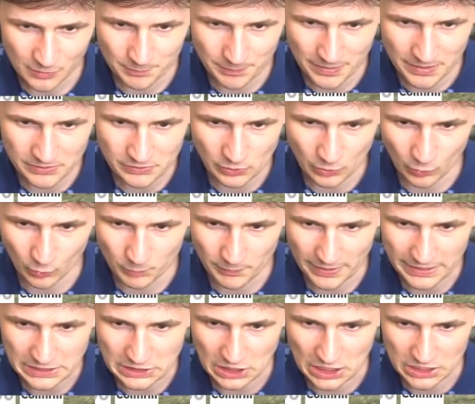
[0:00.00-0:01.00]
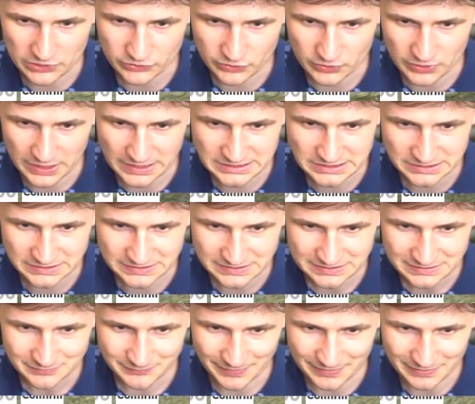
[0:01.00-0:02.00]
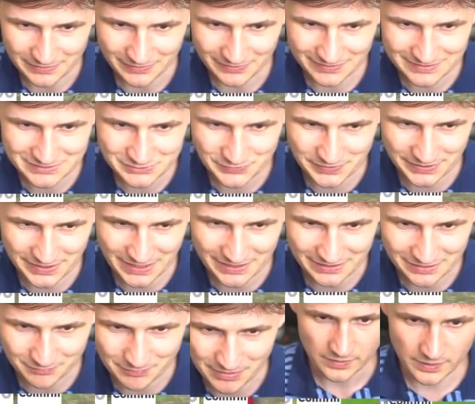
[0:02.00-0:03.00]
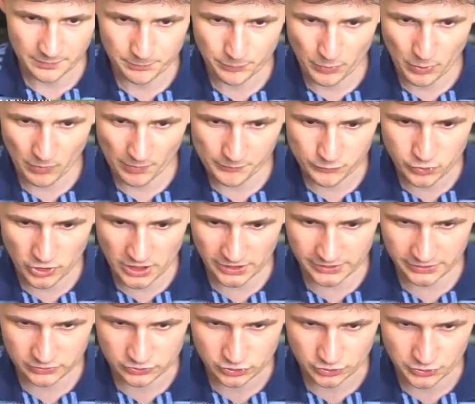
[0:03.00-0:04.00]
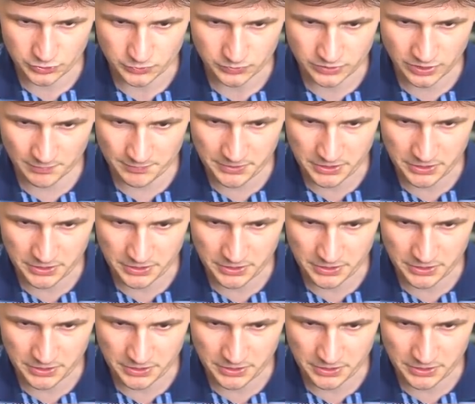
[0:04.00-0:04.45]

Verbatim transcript: about, oh my God, dude, I just Wait, let's do it again. Come on. Hey, bro, I'm talking to you. Come